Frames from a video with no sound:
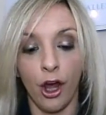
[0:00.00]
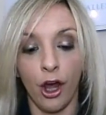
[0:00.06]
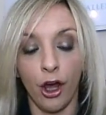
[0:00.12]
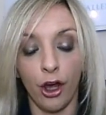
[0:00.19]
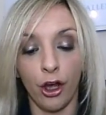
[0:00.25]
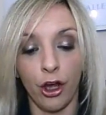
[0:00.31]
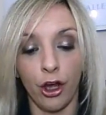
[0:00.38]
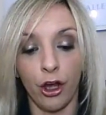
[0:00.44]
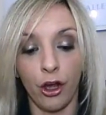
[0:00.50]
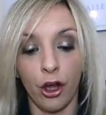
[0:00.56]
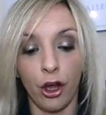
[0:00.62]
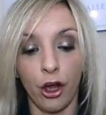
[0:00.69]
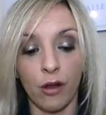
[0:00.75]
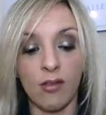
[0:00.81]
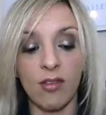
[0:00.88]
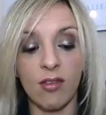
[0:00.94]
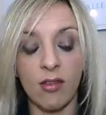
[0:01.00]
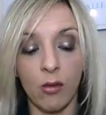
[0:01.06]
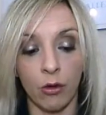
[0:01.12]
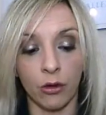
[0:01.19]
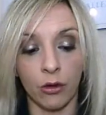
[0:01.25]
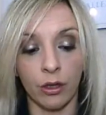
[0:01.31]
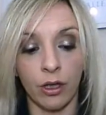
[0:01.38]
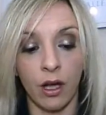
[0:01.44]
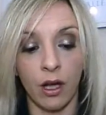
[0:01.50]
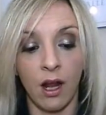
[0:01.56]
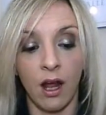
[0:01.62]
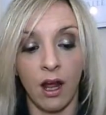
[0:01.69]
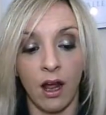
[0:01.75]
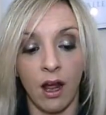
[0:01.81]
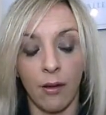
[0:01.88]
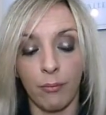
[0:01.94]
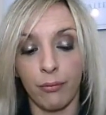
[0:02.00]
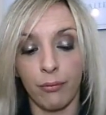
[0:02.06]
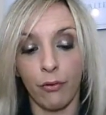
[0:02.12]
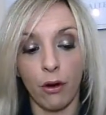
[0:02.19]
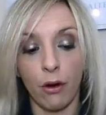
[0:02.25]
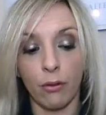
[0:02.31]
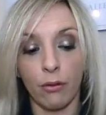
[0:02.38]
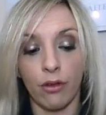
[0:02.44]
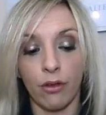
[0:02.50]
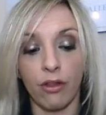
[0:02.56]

her her son broke